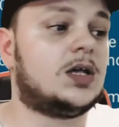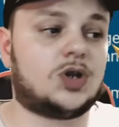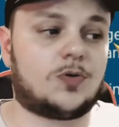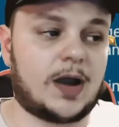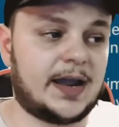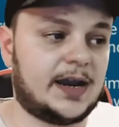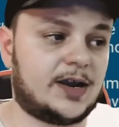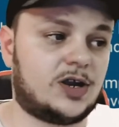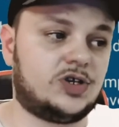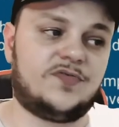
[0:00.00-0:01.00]
So right
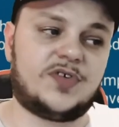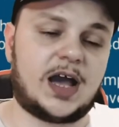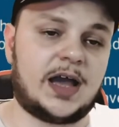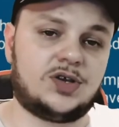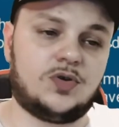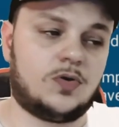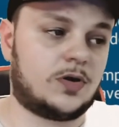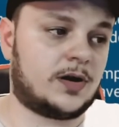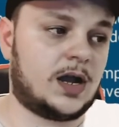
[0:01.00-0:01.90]
here, you've got your